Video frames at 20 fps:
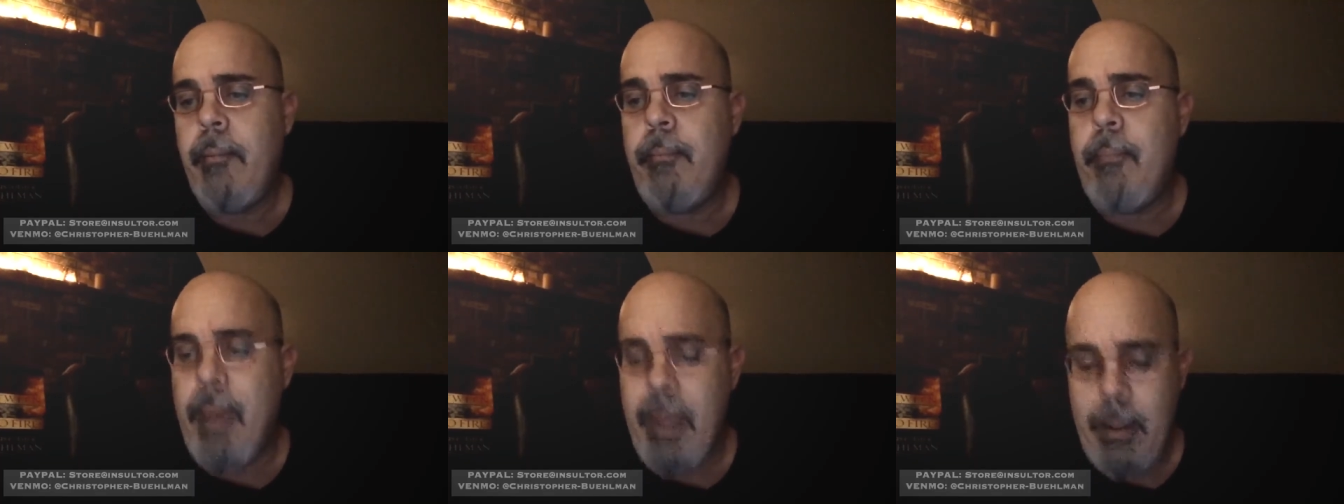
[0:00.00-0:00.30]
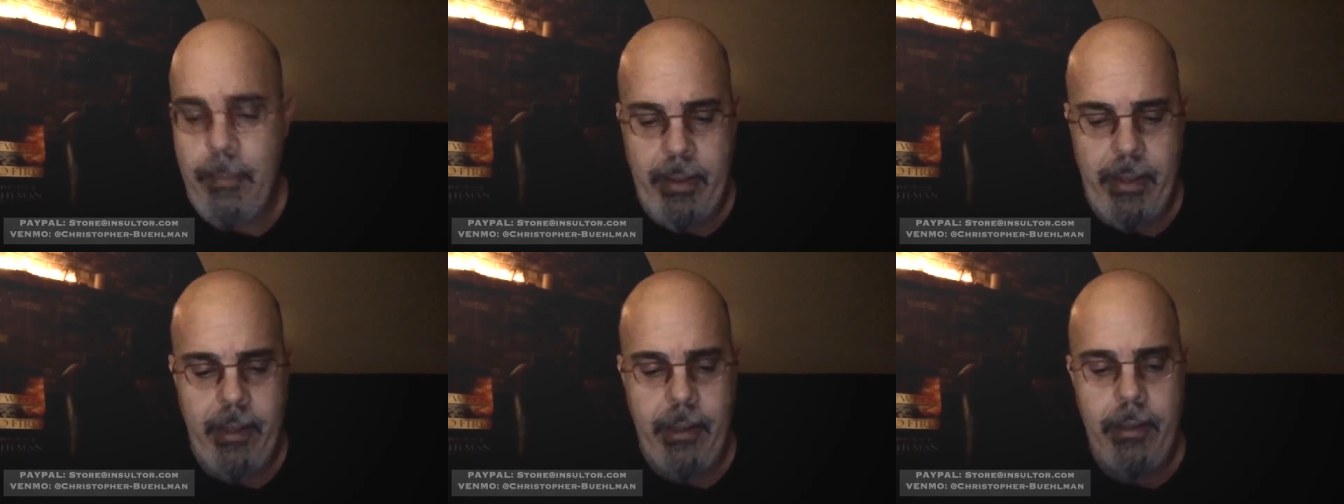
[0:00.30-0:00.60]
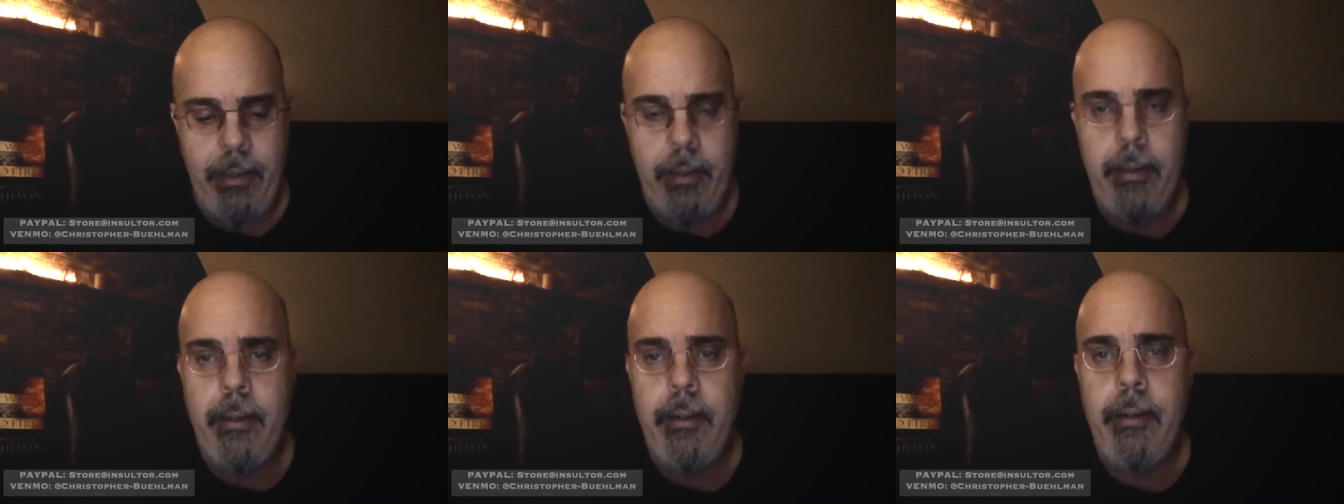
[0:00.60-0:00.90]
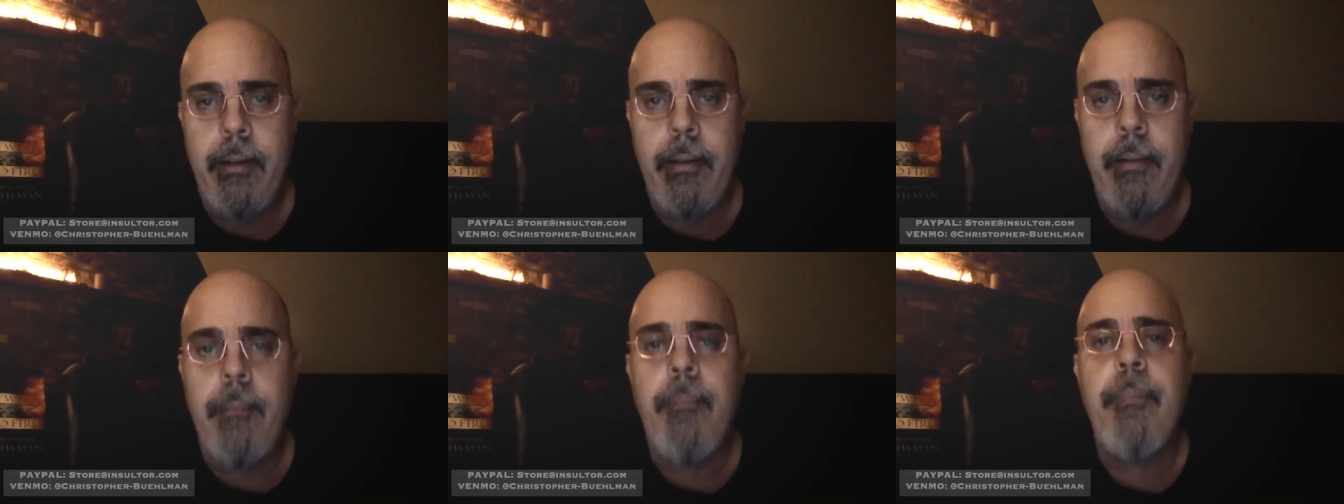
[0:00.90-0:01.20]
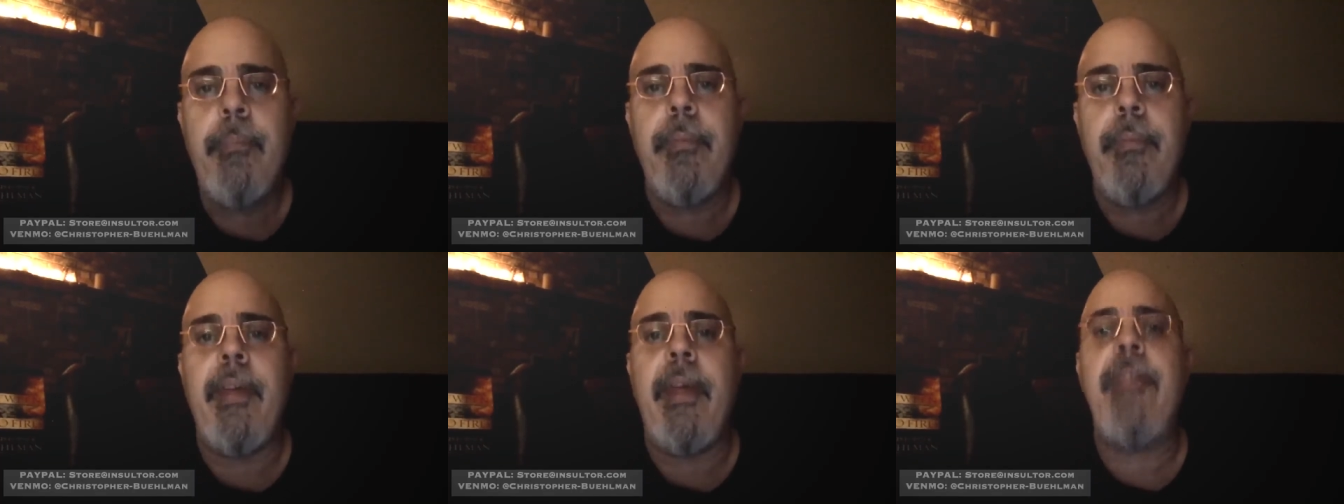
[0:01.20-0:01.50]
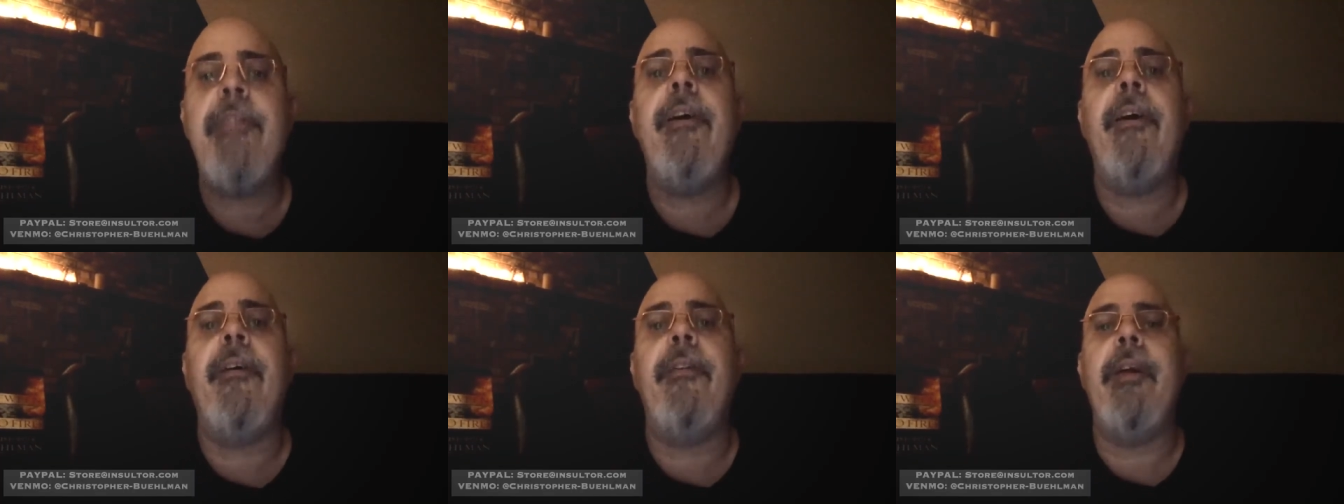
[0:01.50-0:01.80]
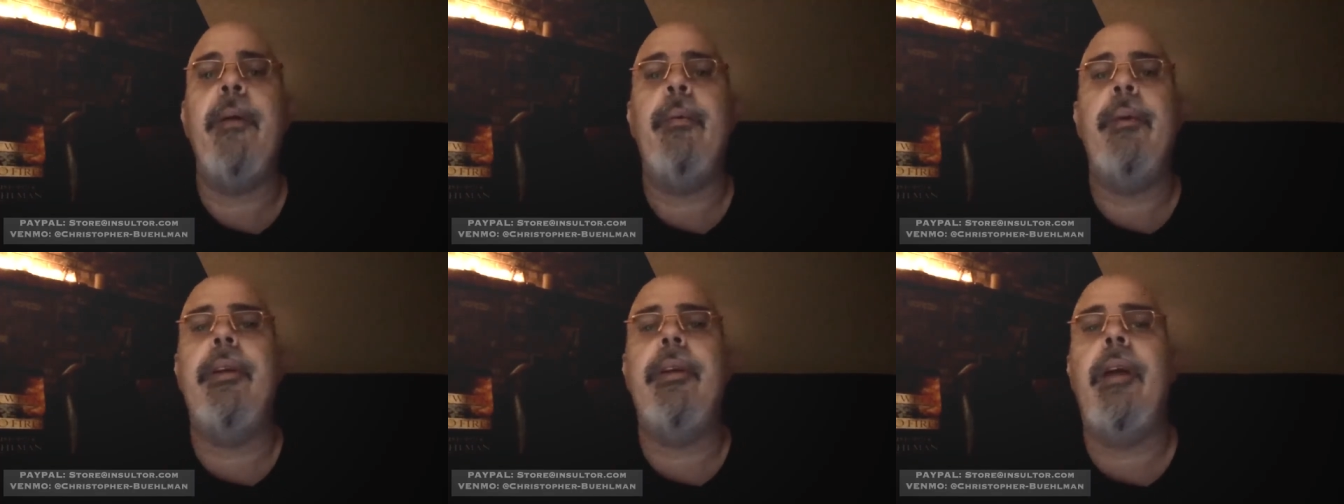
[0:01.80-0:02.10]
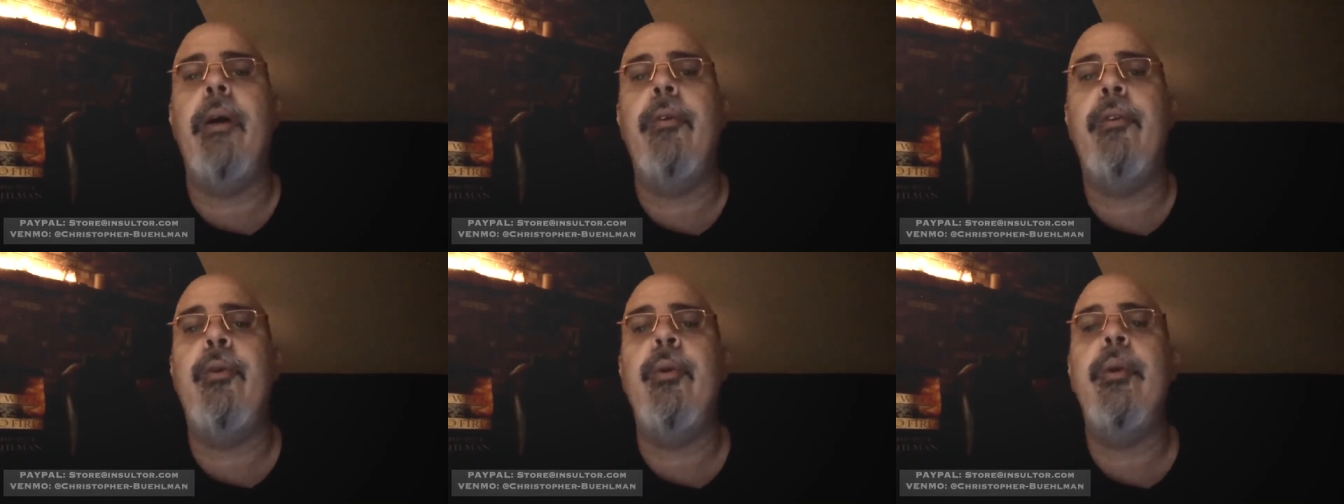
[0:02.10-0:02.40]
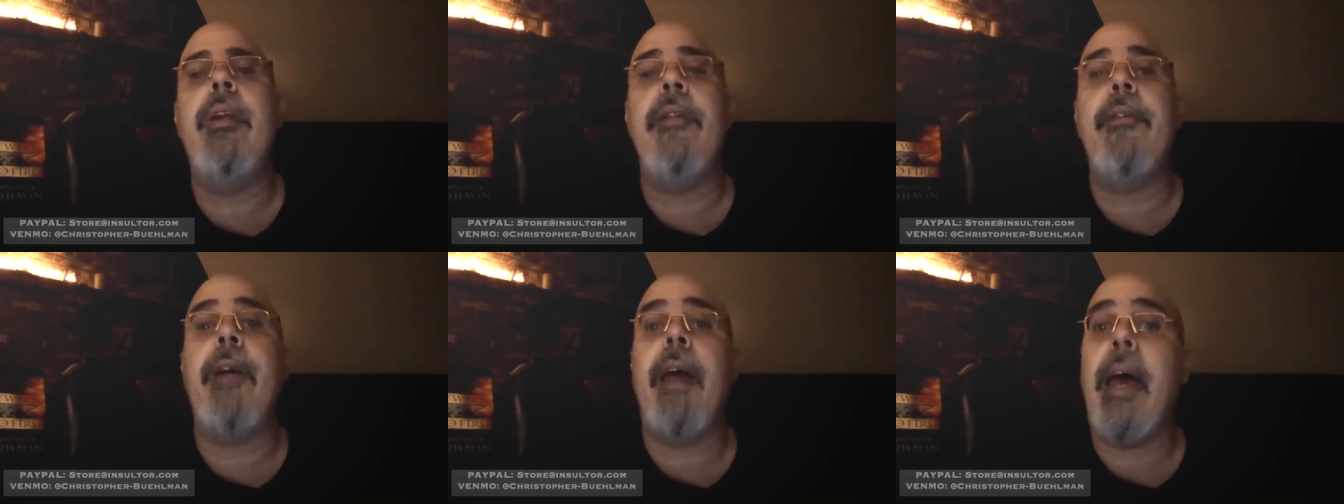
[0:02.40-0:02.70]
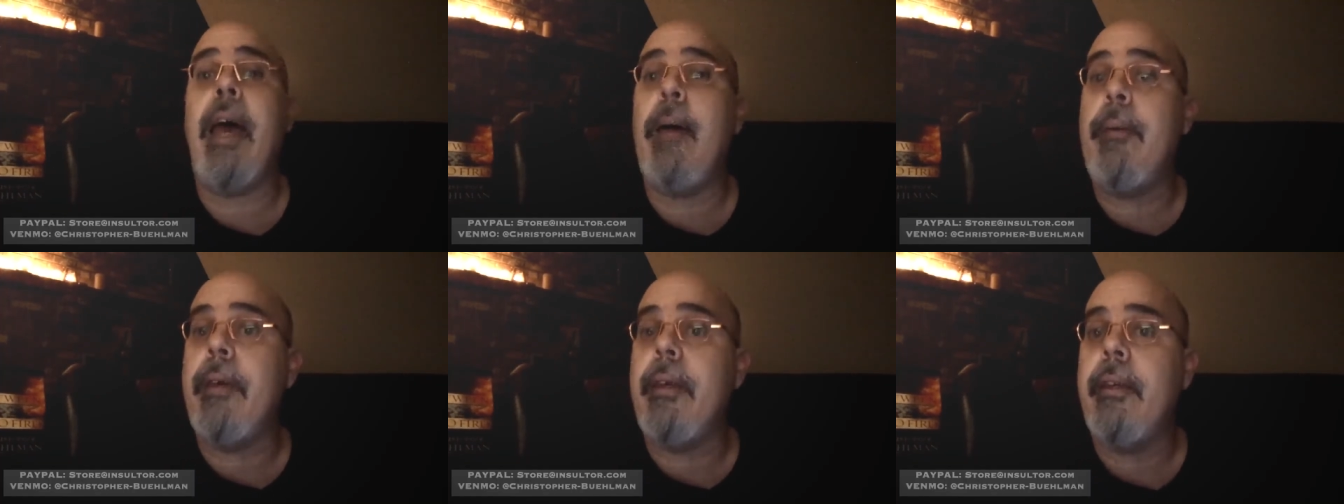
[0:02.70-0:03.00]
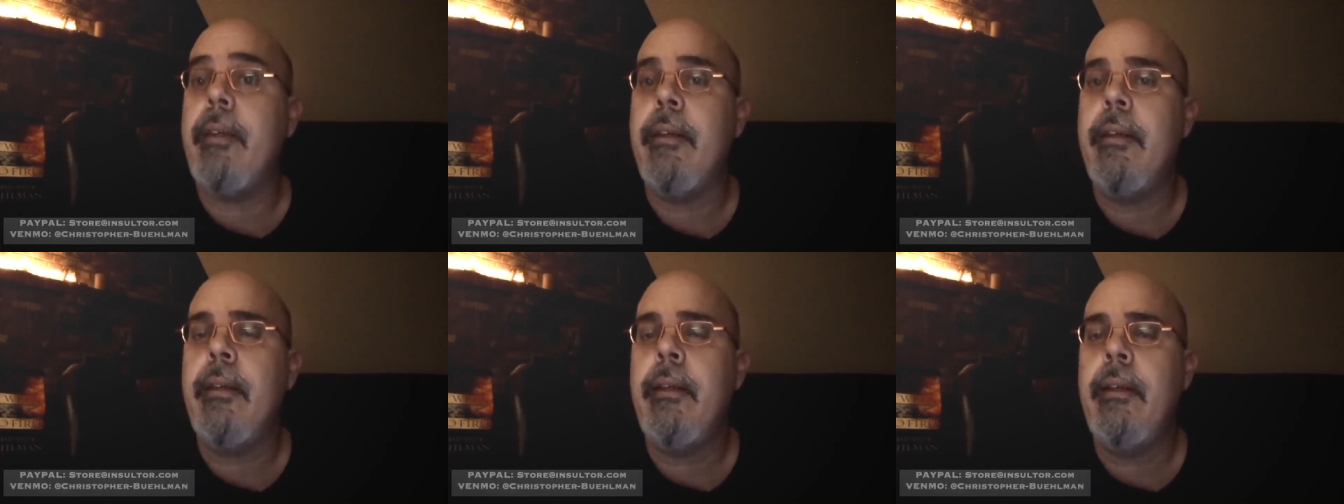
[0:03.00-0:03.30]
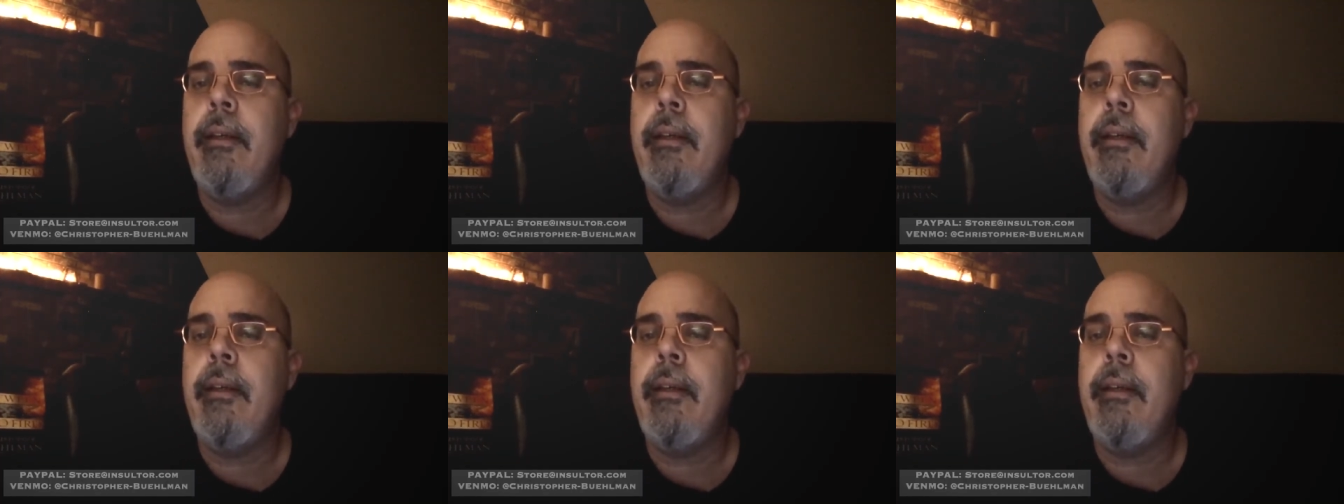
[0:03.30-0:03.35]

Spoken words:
Maybe they thought they would go to another abbey.